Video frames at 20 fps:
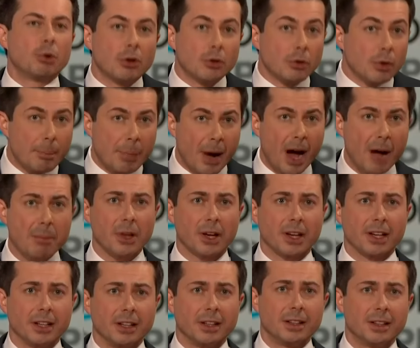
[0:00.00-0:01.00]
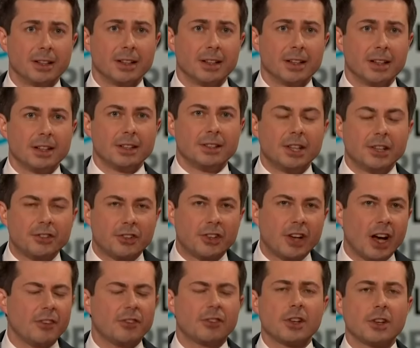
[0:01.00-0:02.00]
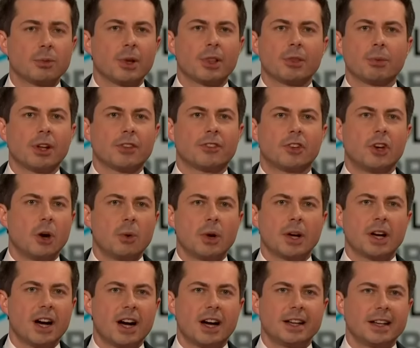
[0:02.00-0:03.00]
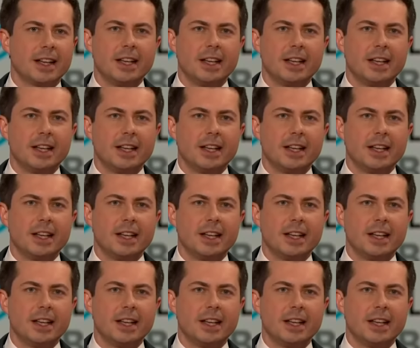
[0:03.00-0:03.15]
If you were a Republican, disgusted with what's going